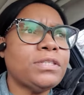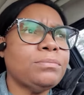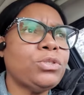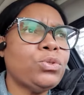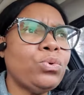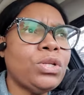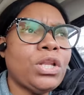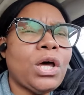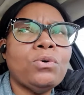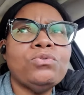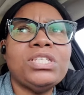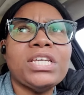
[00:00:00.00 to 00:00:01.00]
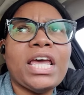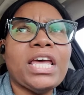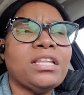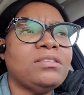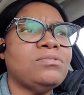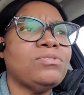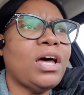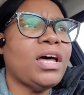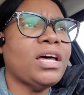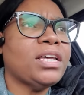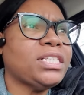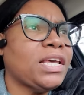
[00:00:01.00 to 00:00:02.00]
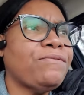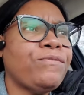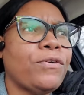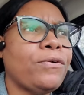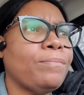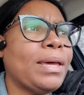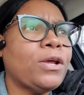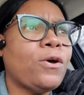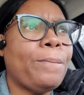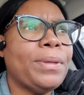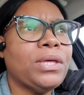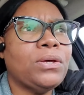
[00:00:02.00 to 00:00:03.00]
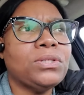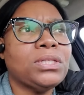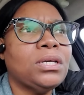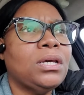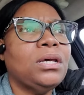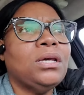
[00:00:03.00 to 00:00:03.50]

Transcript: some student loan debt, uh, saving for medical bills.